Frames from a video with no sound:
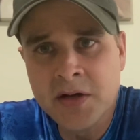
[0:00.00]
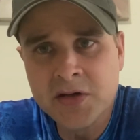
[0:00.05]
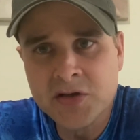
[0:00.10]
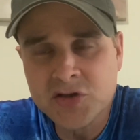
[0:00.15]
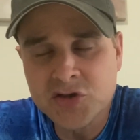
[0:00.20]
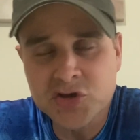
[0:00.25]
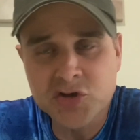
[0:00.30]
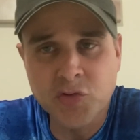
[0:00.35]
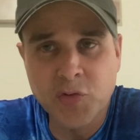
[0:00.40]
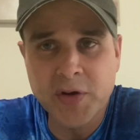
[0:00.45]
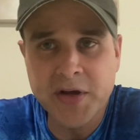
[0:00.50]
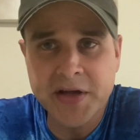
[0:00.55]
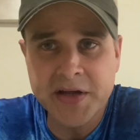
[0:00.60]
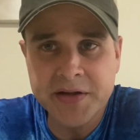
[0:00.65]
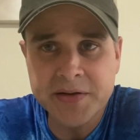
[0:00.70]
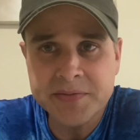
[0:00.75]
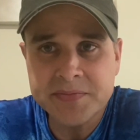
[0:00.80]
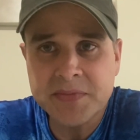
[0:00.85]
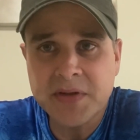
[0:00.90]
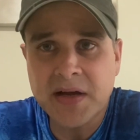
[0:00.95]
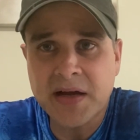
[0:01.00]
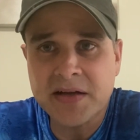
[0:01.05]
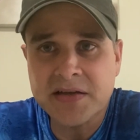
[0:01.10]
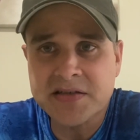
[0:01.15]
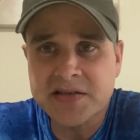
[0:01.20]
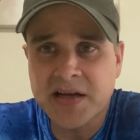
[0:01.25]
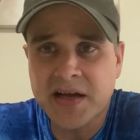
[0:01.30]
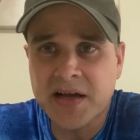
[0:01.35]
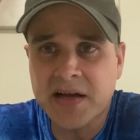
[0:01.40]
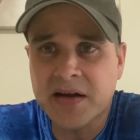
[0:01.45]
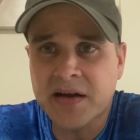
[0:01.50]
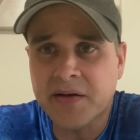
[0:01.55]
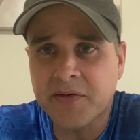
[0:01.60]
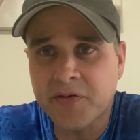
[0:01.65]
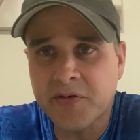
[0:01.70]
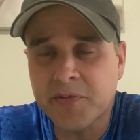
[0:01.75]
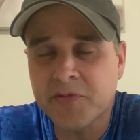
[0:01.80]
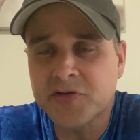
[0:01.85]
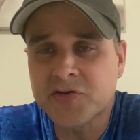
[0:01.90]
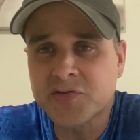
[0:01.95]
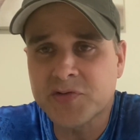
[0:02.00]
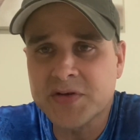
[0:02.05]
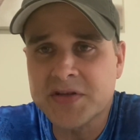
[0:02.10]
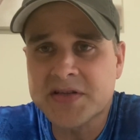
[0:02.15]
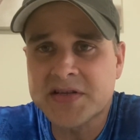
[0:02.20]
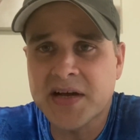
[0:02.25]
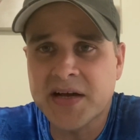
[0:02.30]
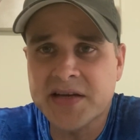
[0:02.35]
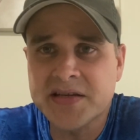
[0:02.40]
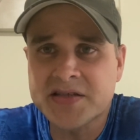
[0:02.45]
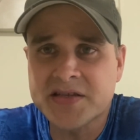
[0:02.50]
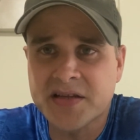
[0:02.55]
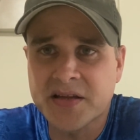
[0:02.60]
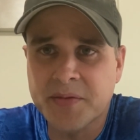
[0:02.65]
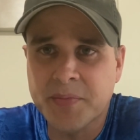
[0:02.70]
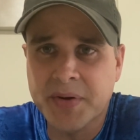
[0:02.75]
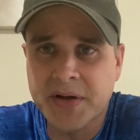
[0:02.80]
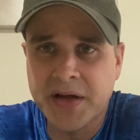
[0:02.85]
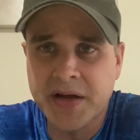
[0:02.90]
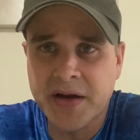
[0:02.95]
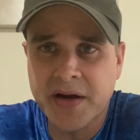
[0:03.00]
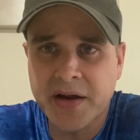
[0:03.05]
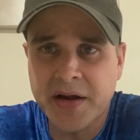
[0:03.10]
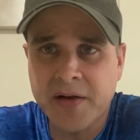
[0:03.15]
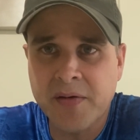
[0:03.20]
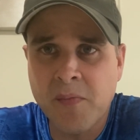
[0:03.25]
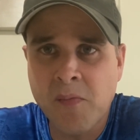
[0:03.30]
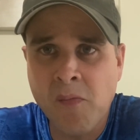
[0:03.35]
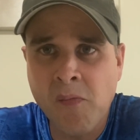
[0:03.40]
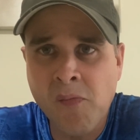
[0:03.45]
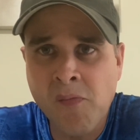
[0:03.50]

Sweet, like I said, a sweet taste in the beginning.